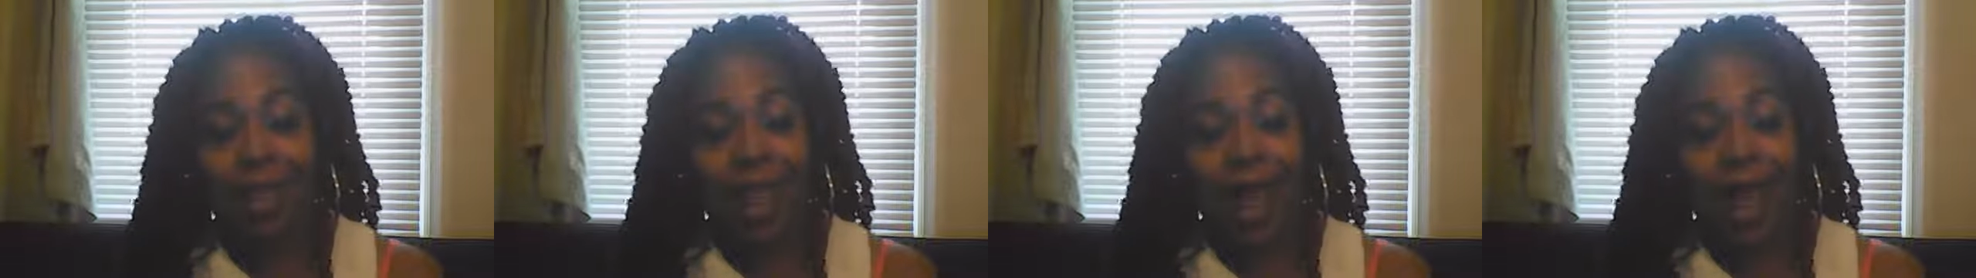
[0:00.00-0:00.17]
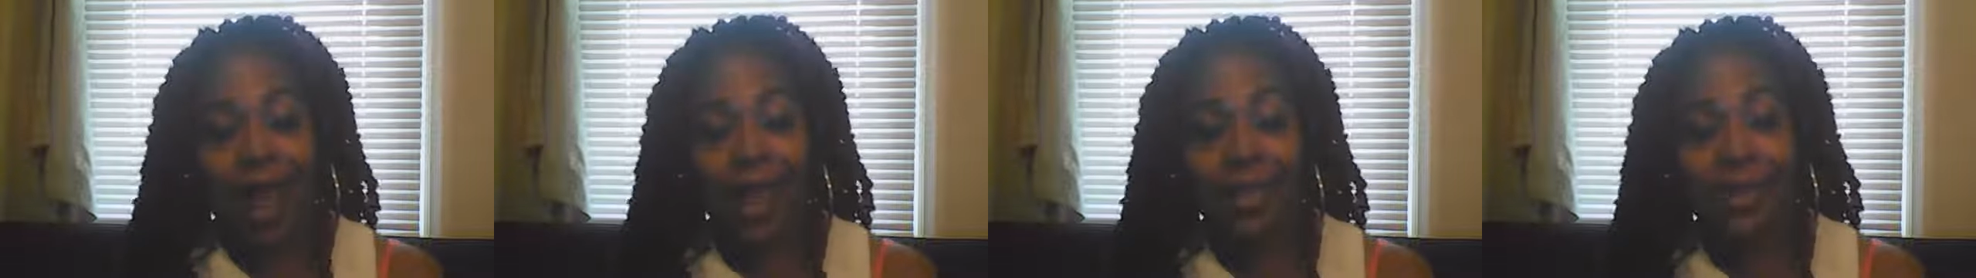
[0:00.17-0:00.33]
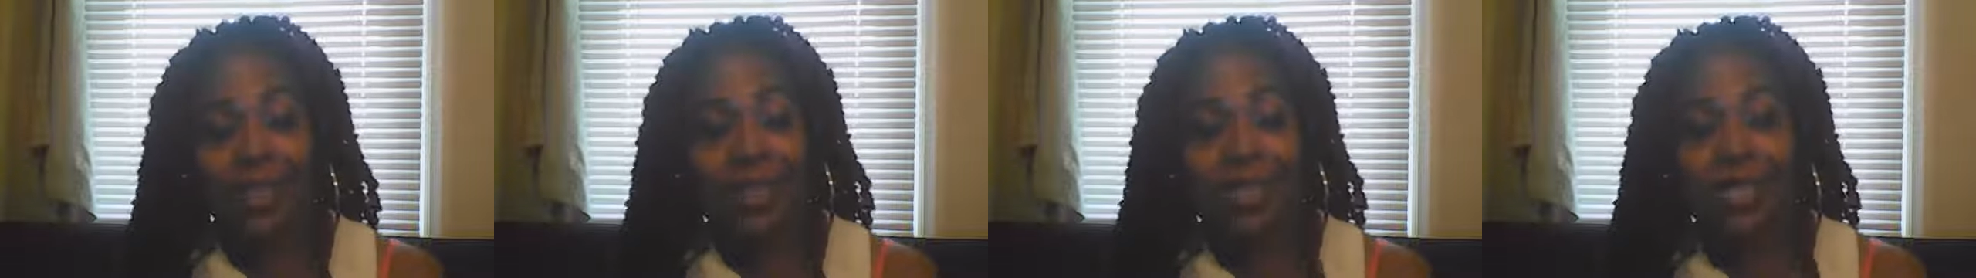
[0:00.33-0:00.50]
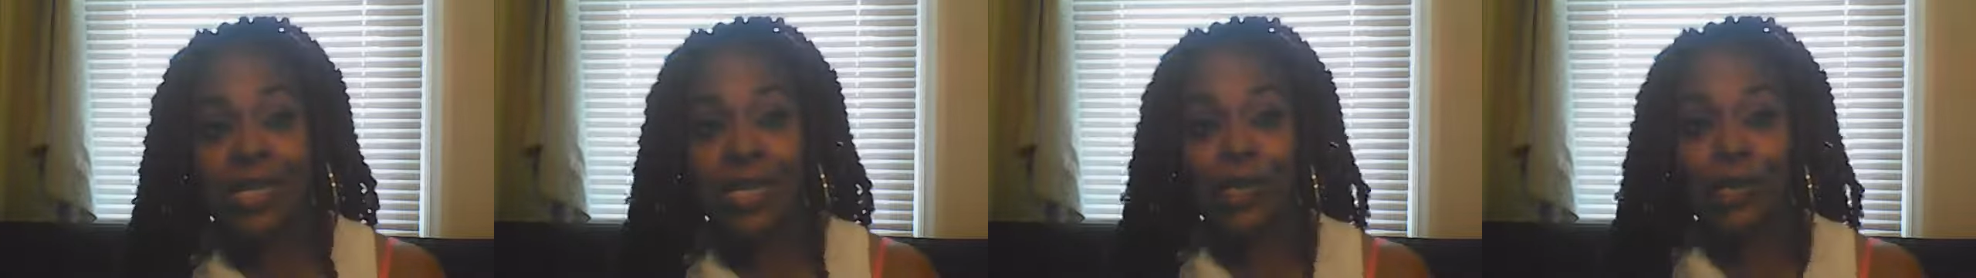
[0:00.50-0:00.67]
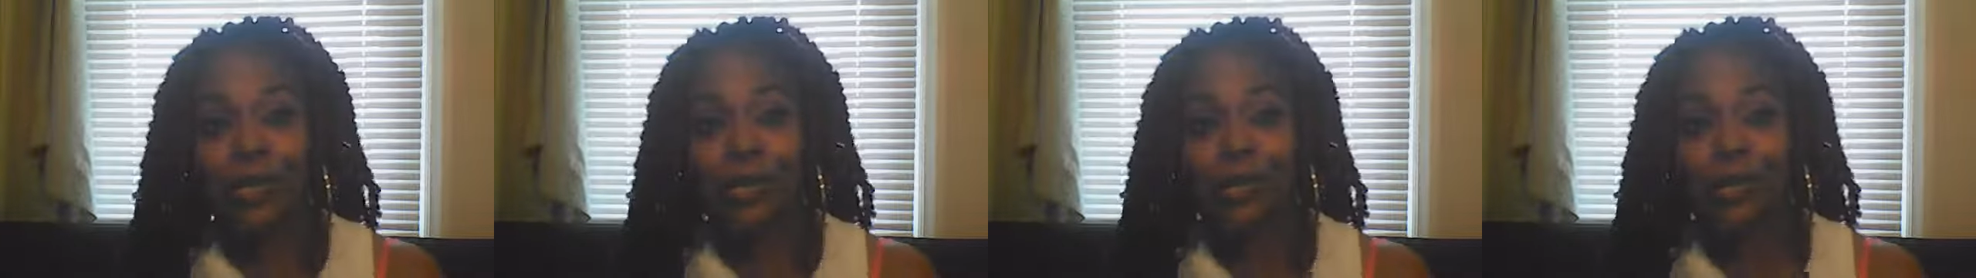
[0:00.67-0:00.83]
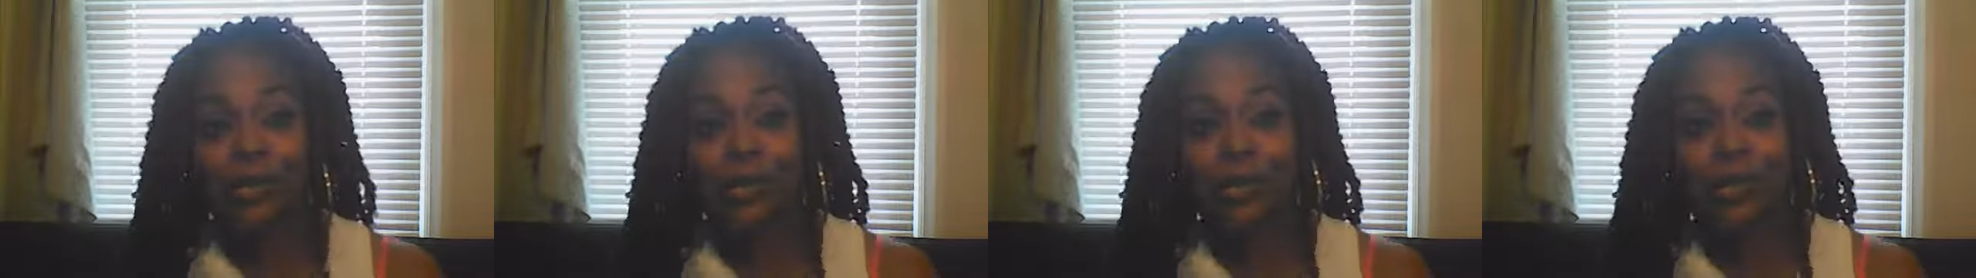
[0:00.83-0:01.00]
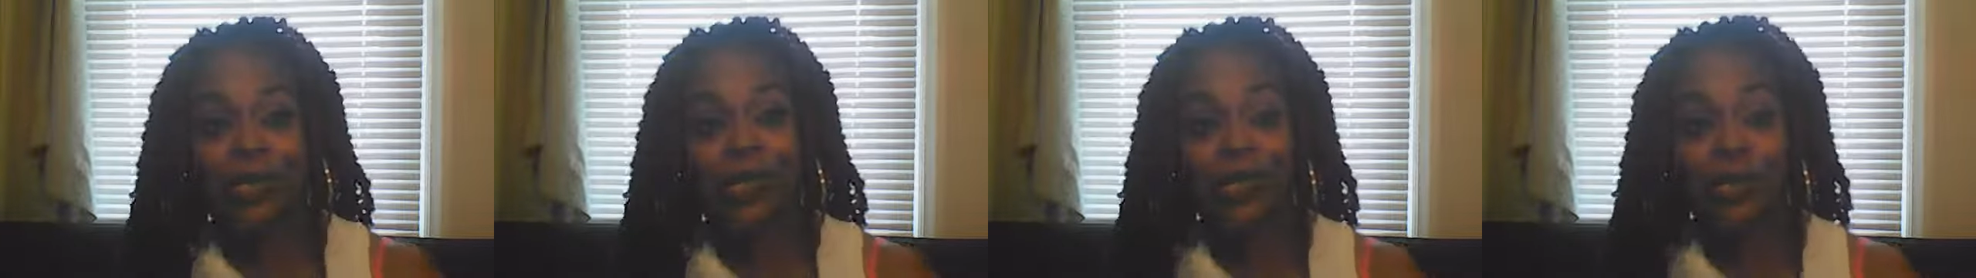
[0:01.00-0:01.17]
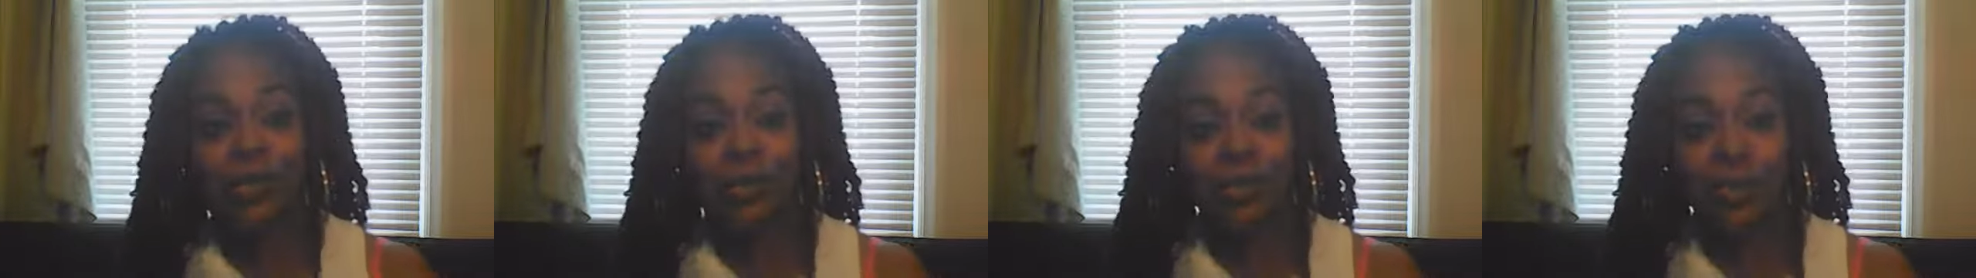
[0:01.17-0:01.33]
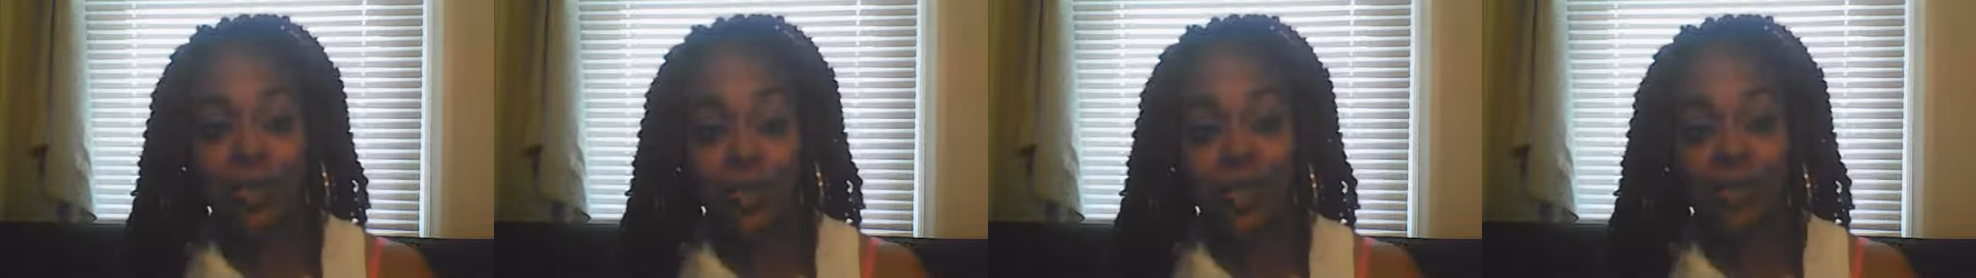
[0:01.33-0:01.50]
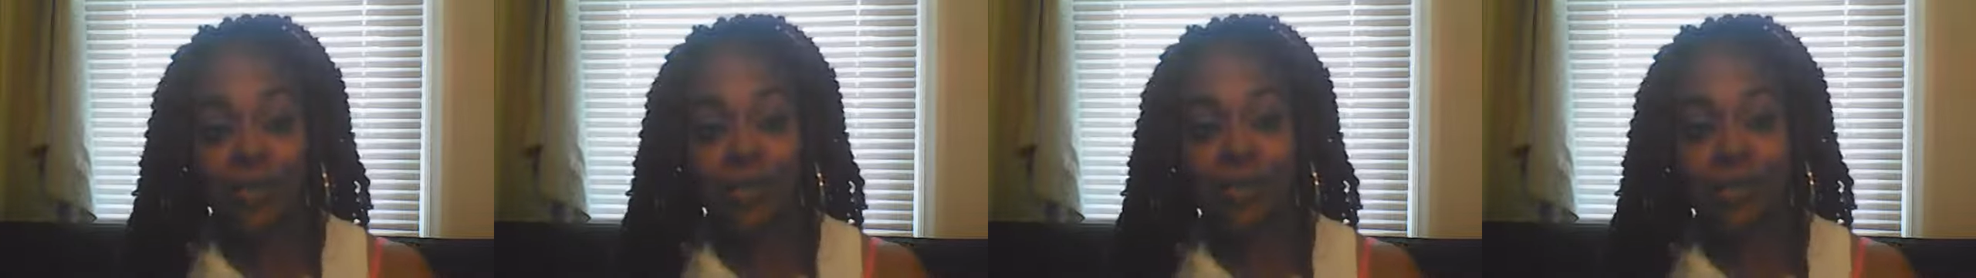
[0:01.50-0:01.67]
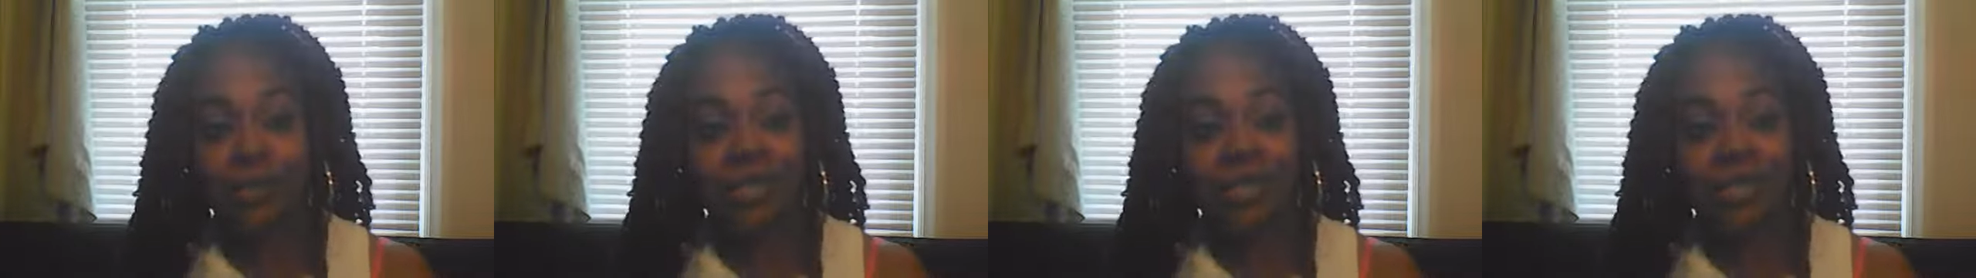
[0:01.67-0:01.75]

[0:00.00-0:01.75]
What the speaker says: I tell you, that truck